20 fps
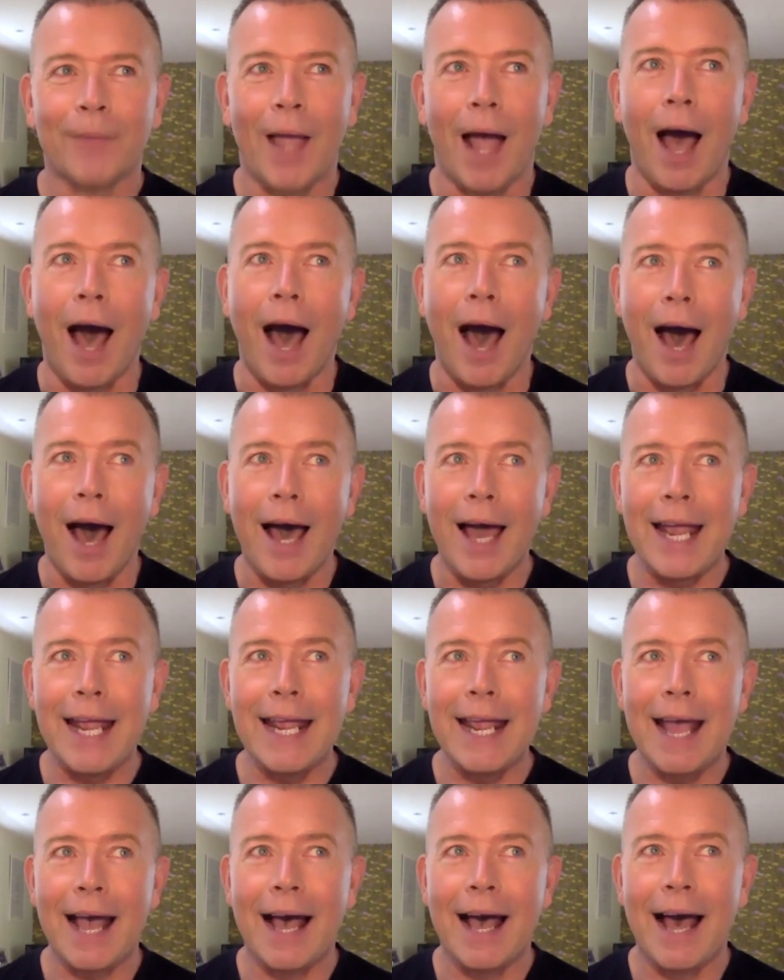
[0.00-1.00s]

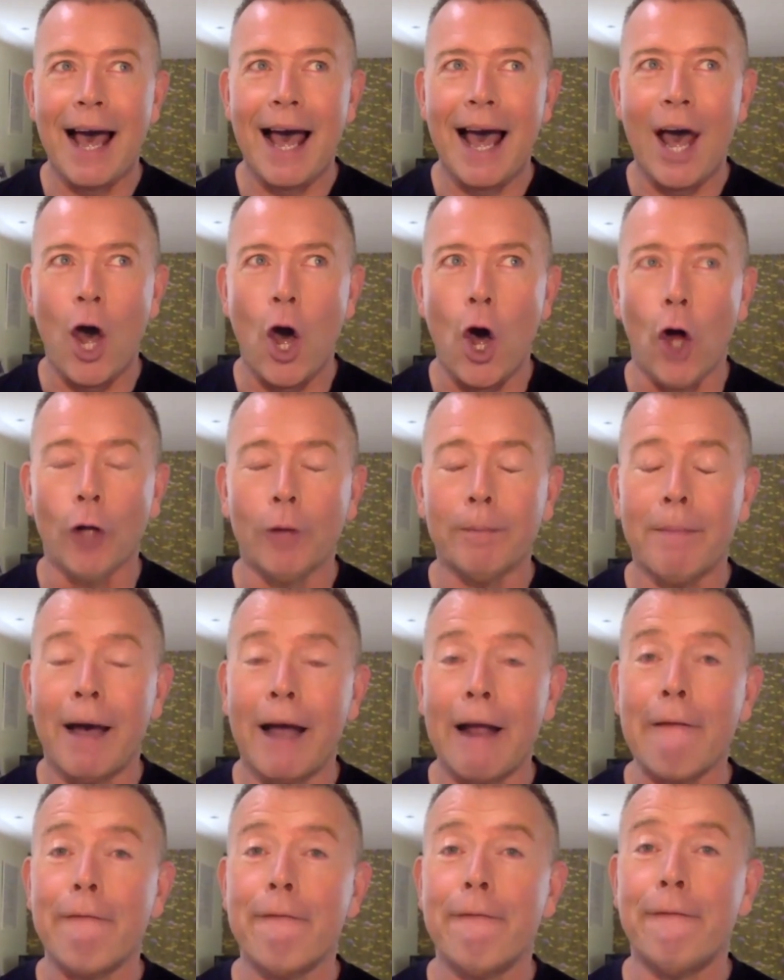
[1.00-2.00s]
I, on
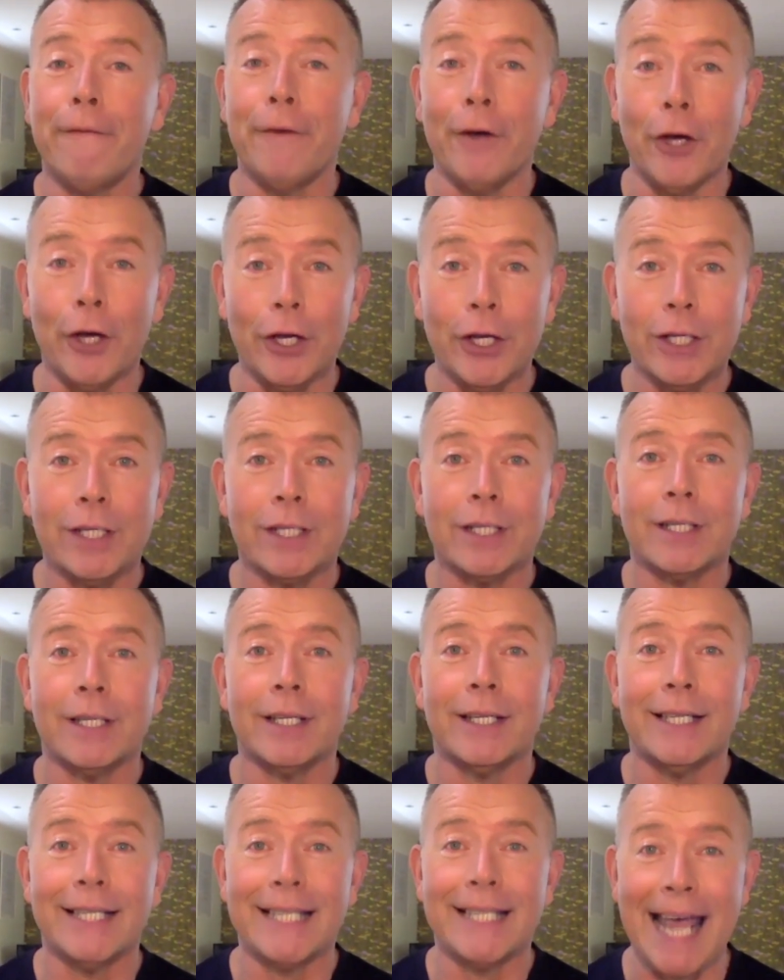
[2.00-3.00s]
my
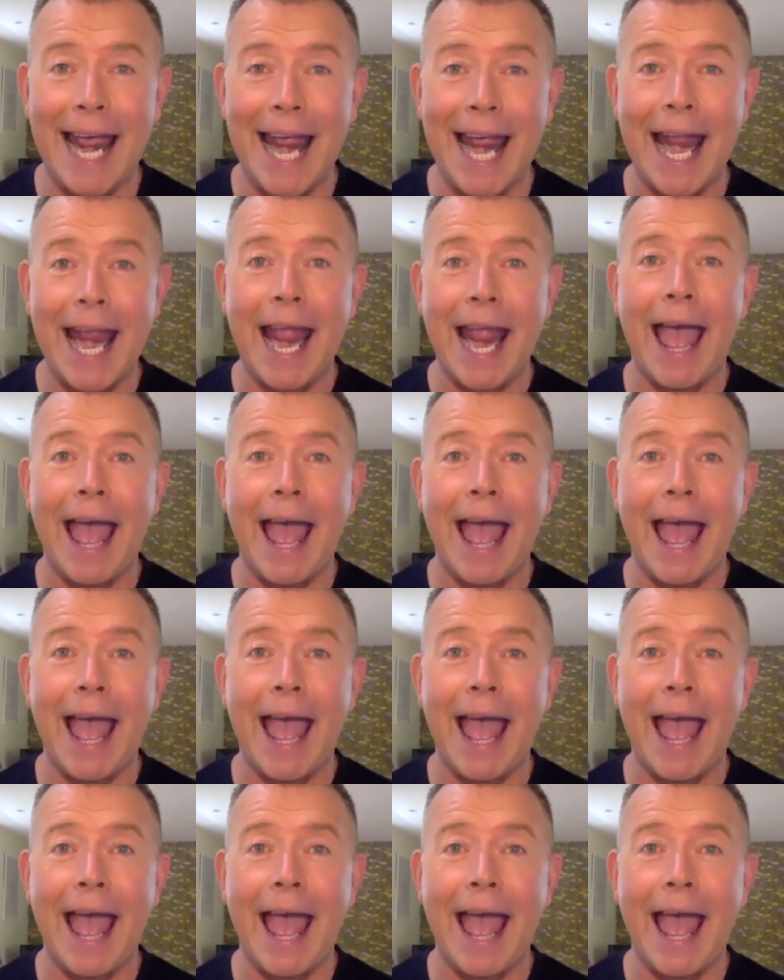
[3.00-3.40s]
first day